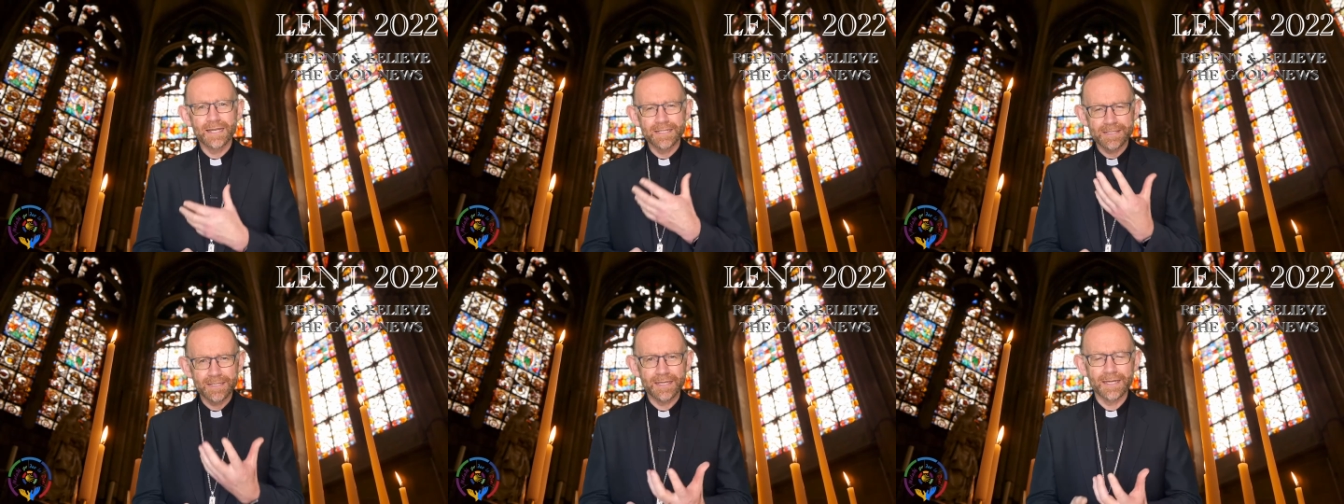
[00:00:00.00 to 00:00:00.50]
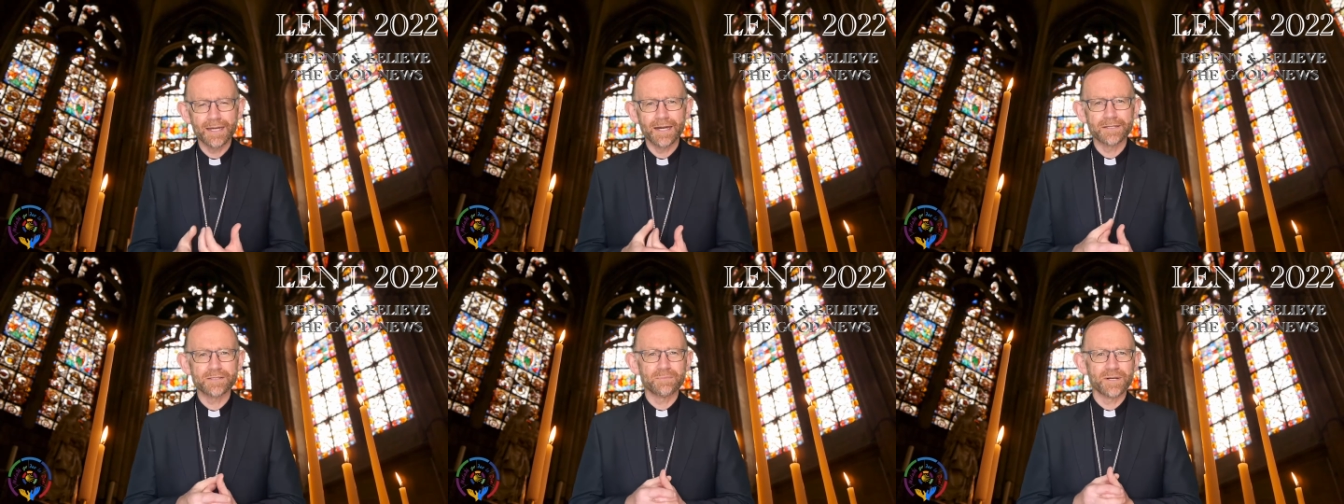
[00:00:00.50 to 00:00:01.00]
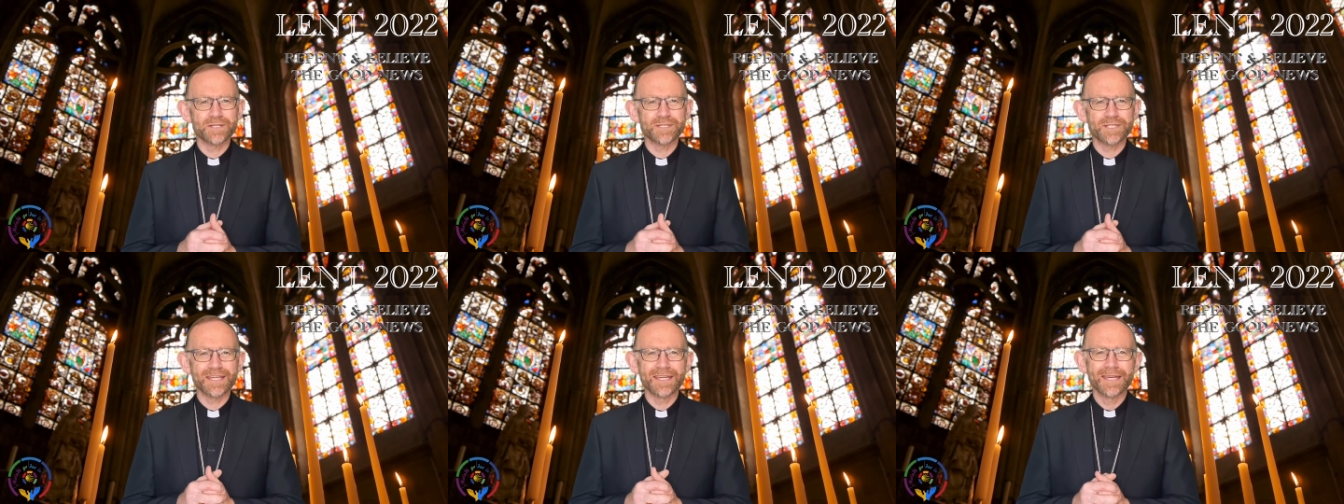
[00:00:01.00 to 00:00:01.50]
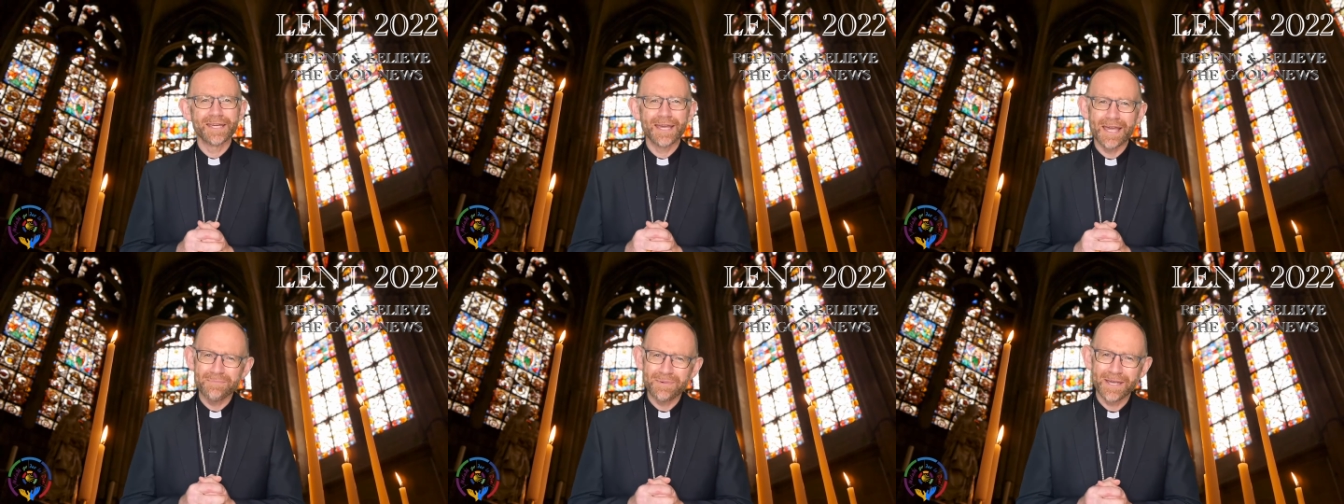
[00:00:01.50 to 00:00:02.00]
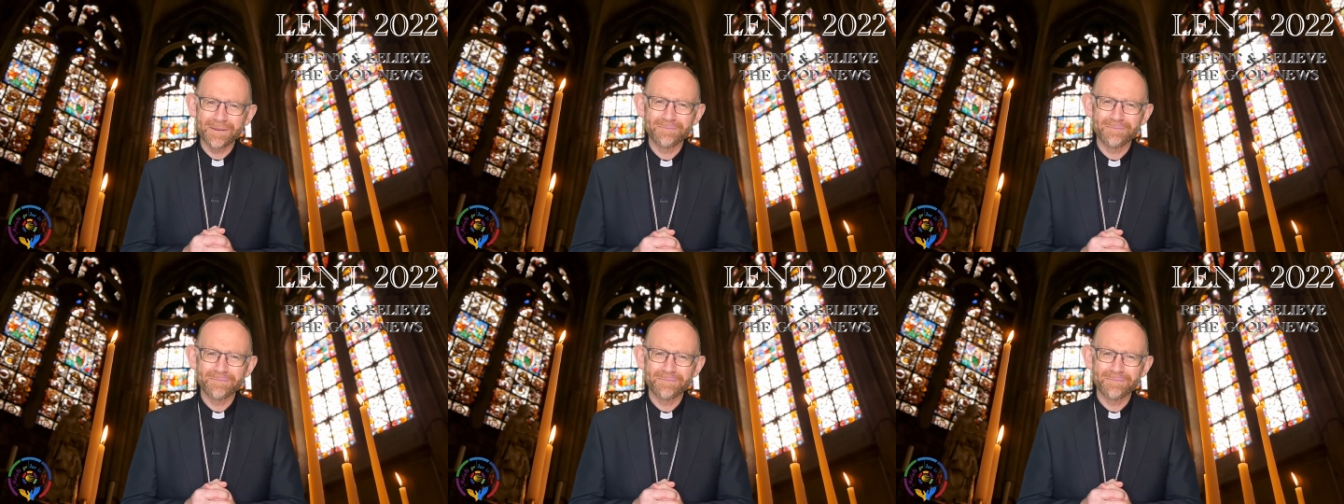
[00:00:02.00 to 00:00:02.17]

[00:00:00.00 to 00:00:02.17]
and seeking God's mercy. Amen.